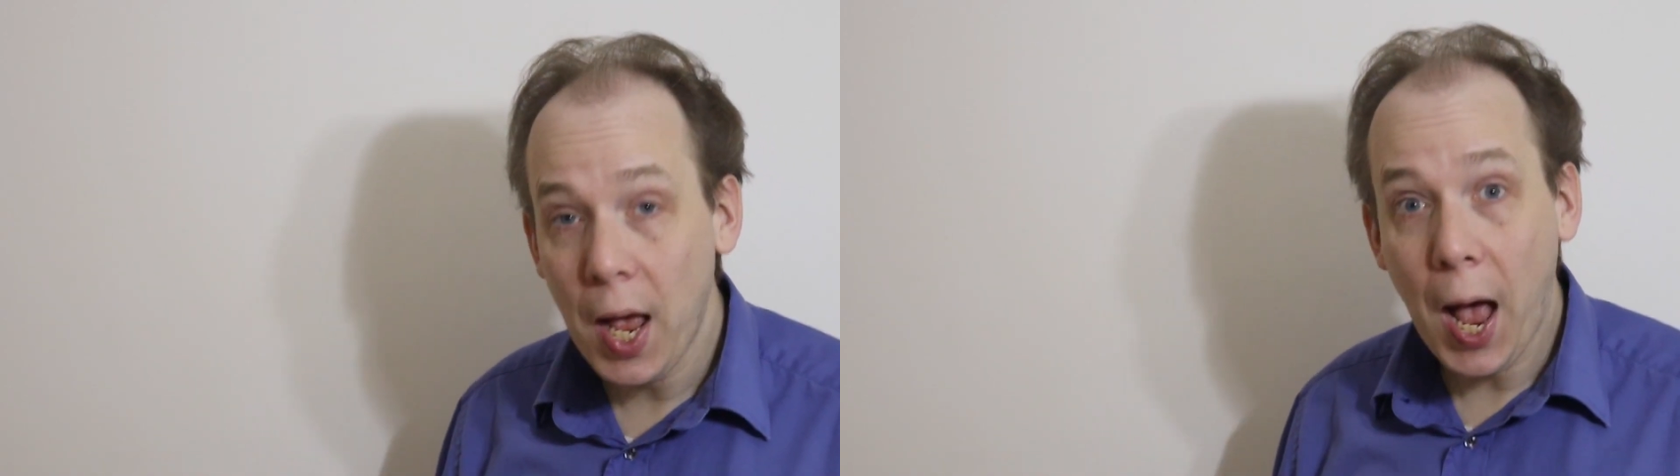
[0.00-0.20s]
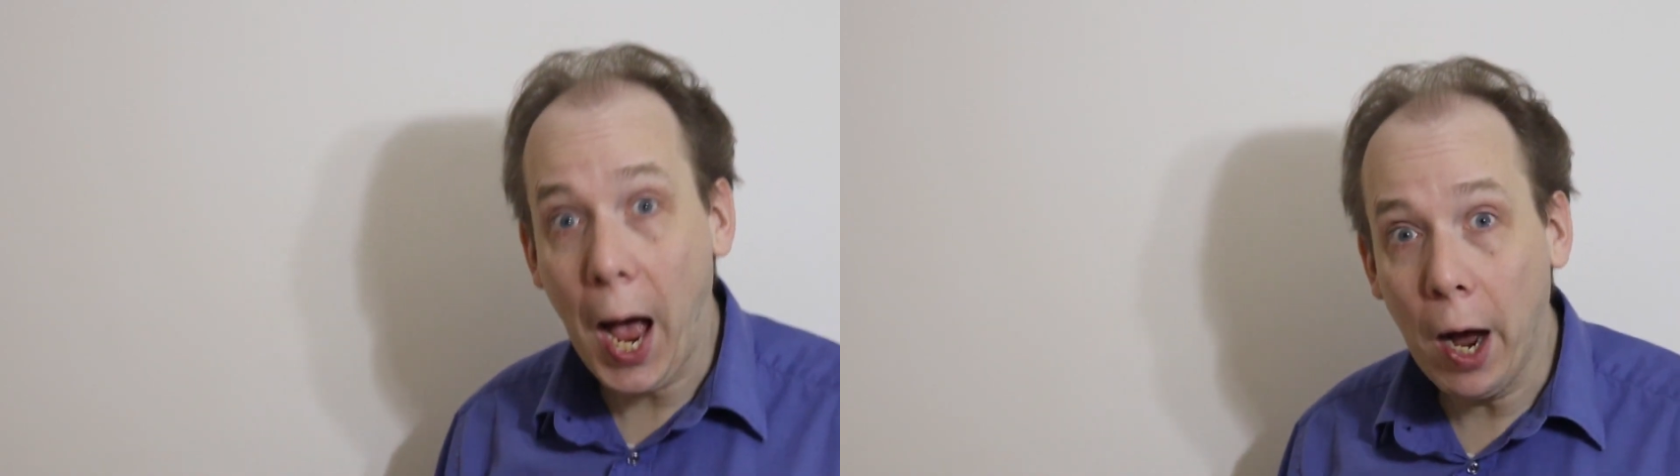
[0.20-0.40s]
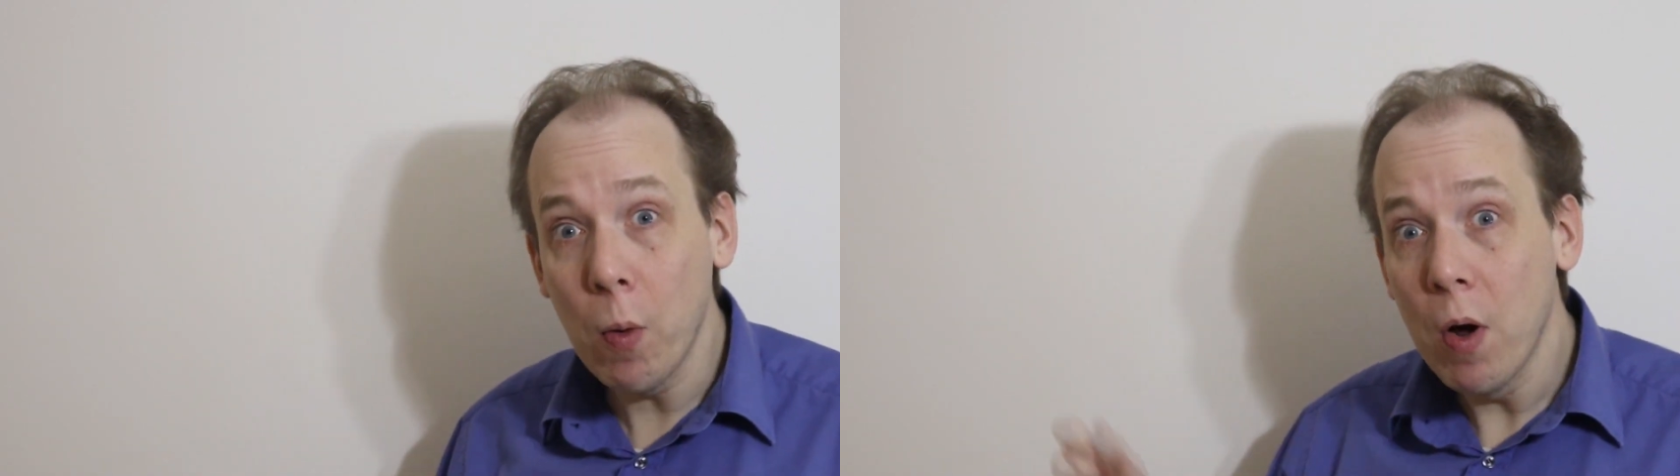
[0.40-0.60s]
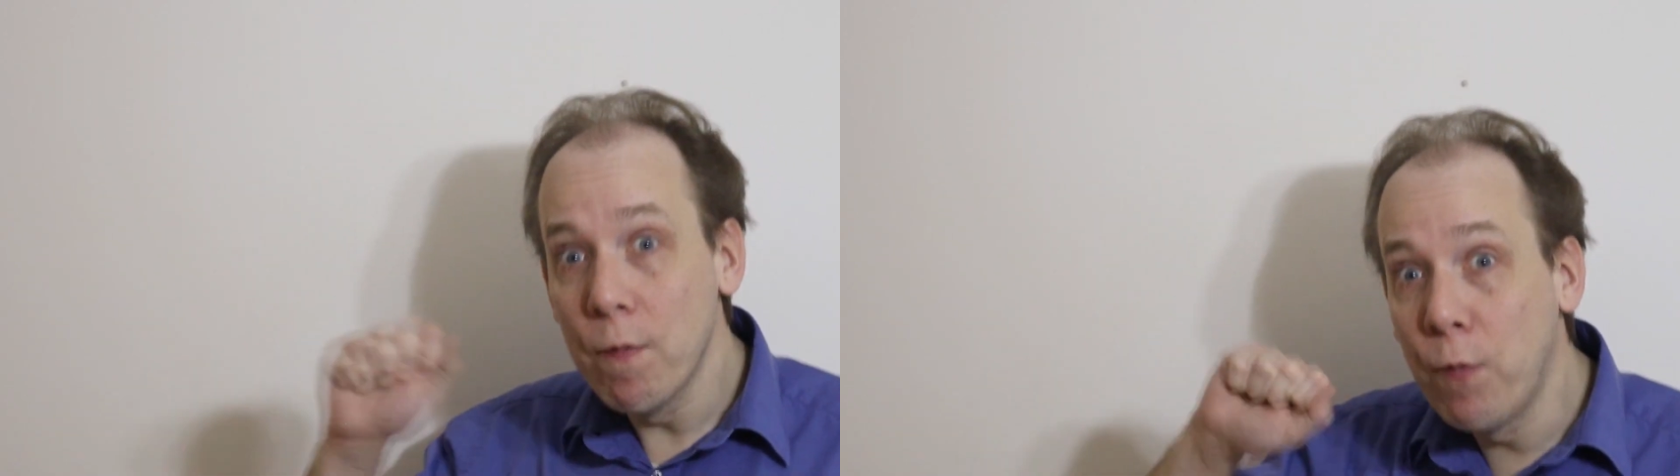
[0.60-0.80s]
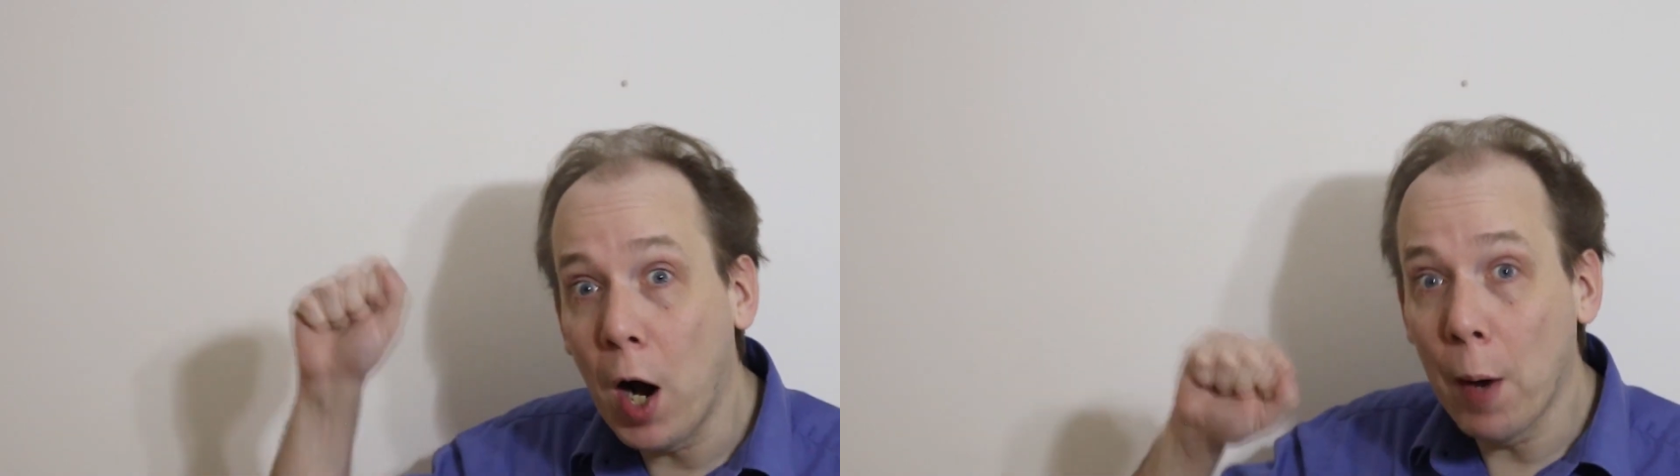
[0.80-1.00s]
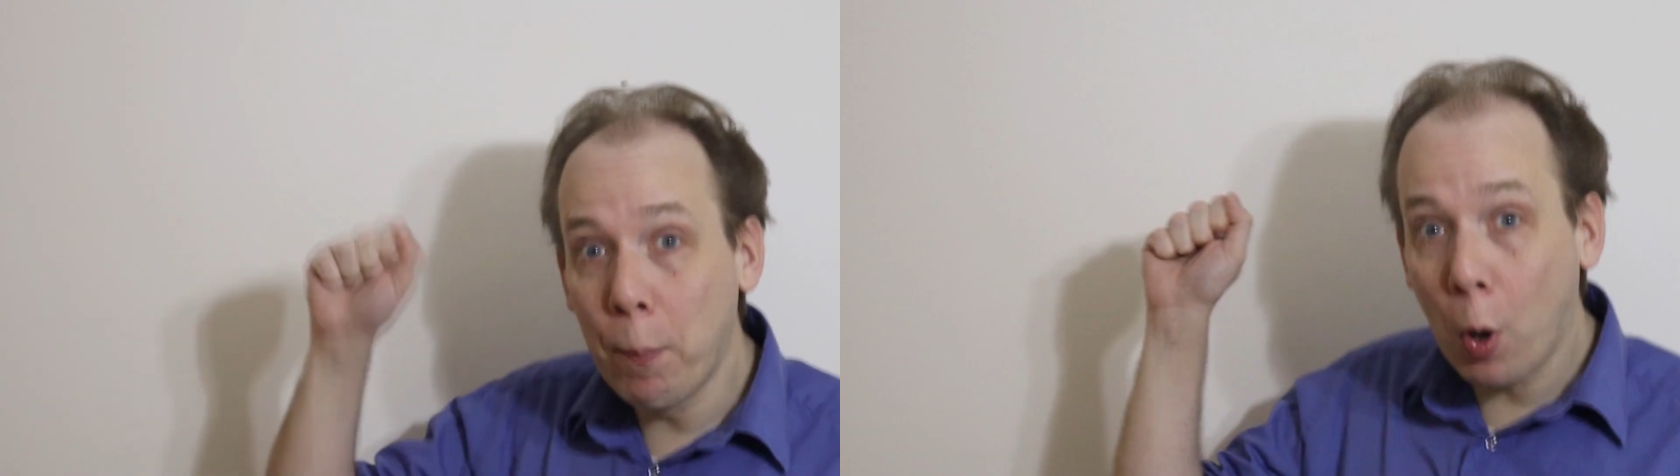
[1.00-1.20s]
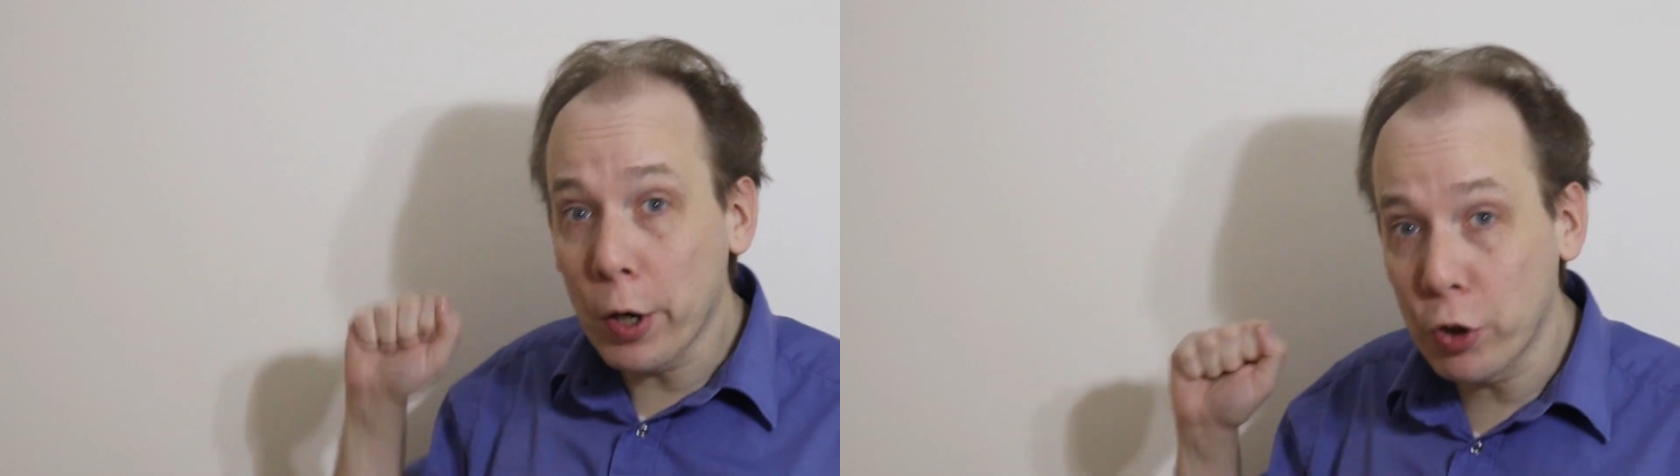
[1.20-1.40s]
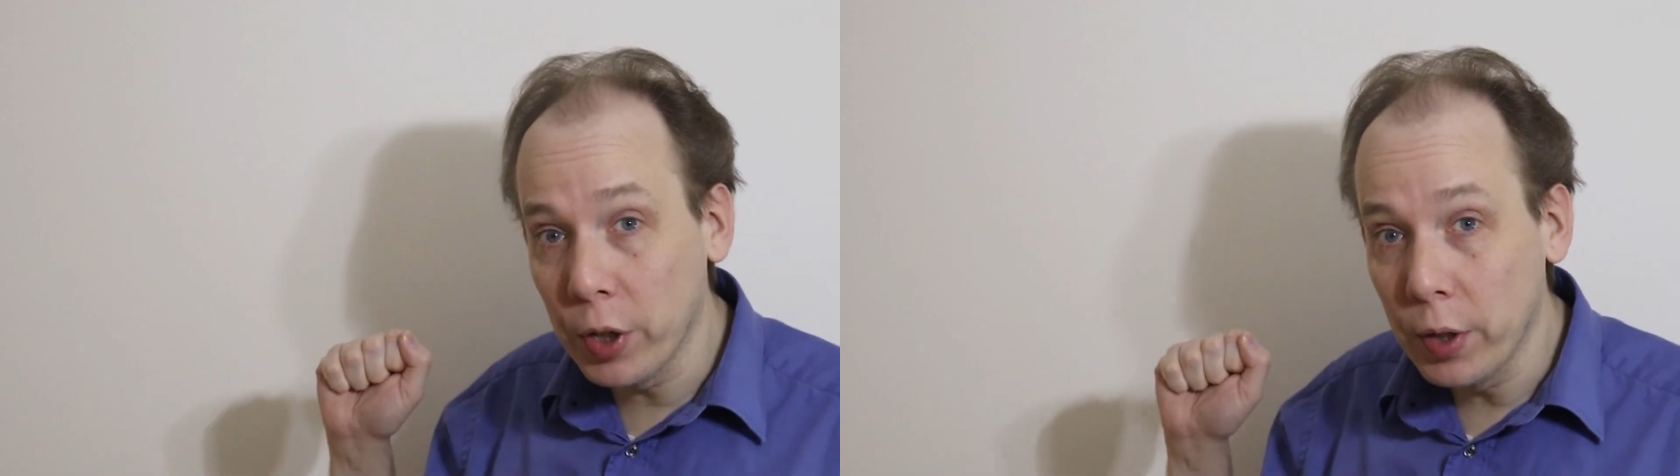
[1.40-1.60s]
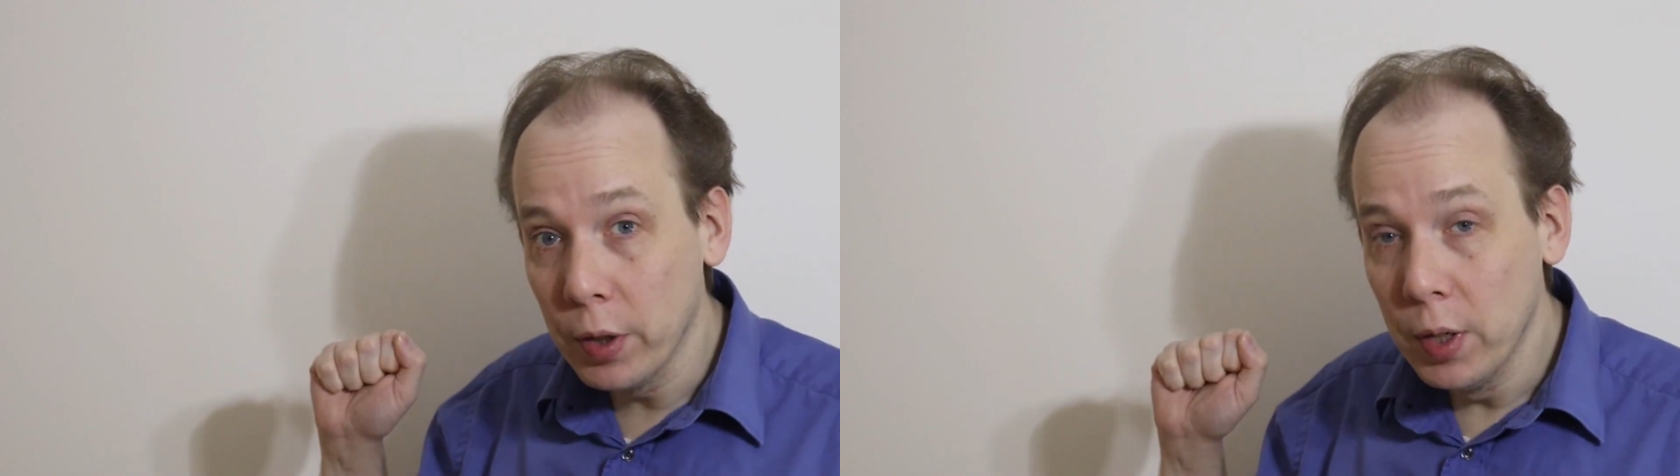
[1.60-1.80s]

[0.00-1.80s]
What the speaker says: How? Via polishing.